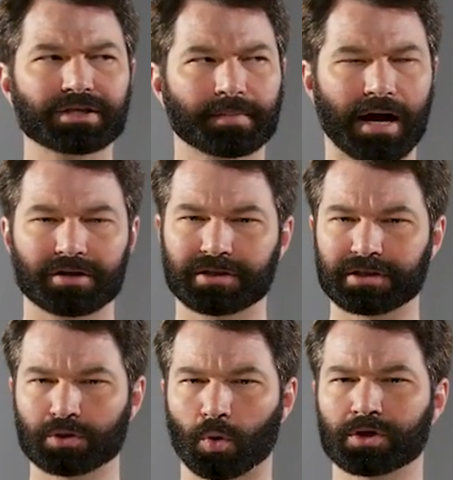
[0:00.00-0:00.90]
about the
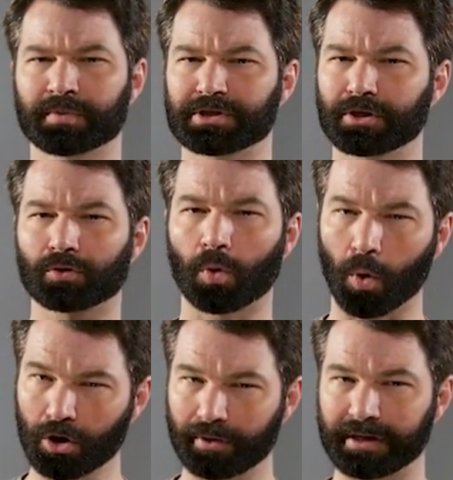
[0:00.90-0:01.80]
source material
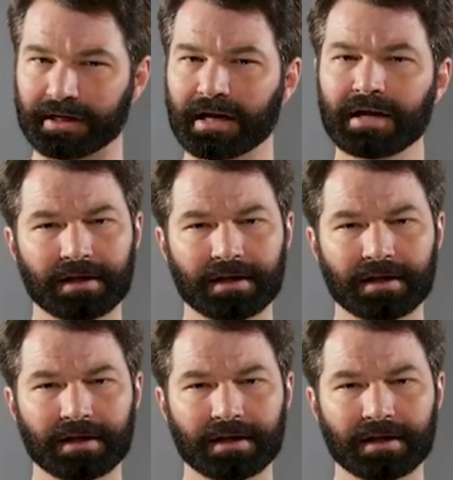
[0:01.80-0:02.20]
ordering,